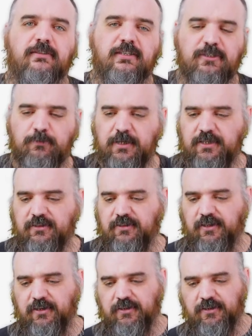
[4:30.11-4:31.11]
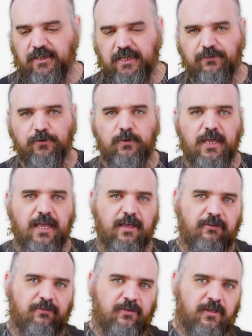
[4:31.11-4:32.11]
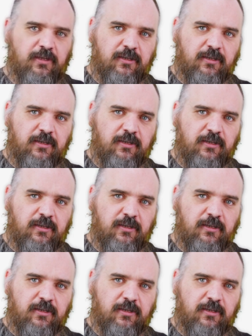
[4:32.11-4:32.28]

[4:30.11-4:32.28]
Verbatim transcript: This means that if you have